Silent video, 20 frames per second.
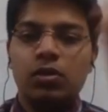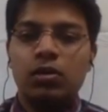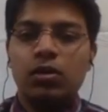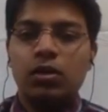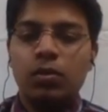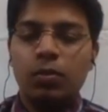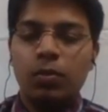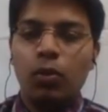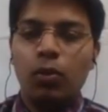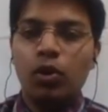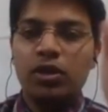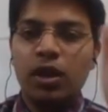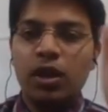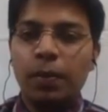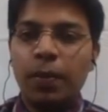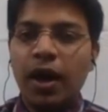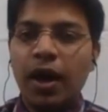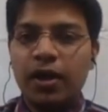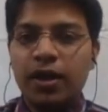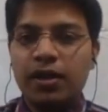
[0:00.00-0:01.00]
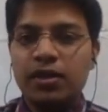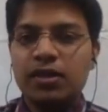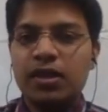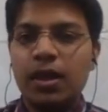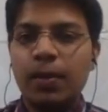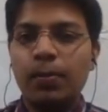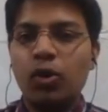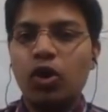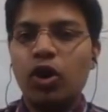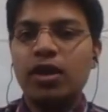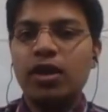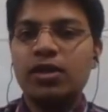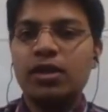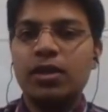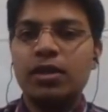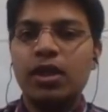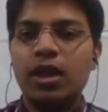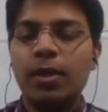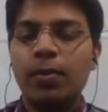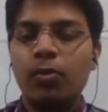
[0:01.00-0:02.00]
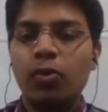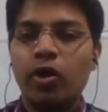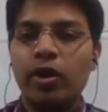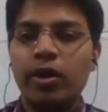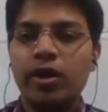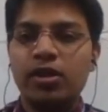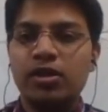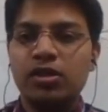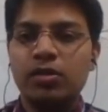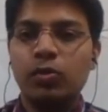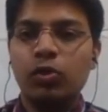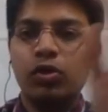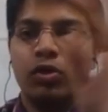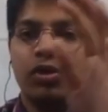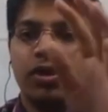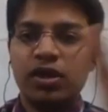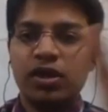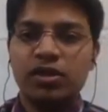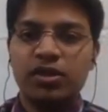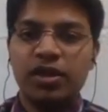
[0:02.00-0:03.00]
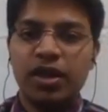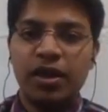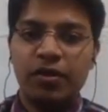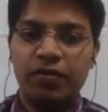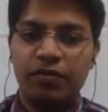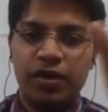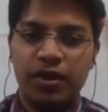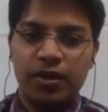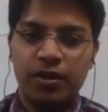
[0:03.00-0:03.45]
both the parties, the employers and the employees, both are saved.